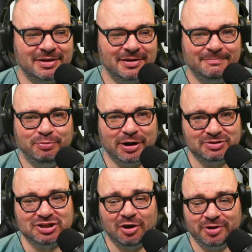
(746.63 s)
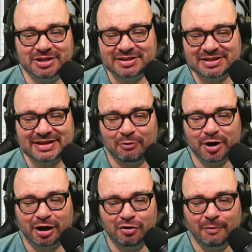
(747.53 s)
But I'm sorry, this is our
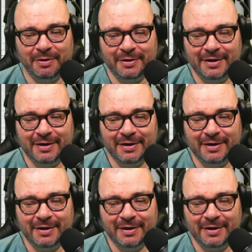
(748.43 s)
club.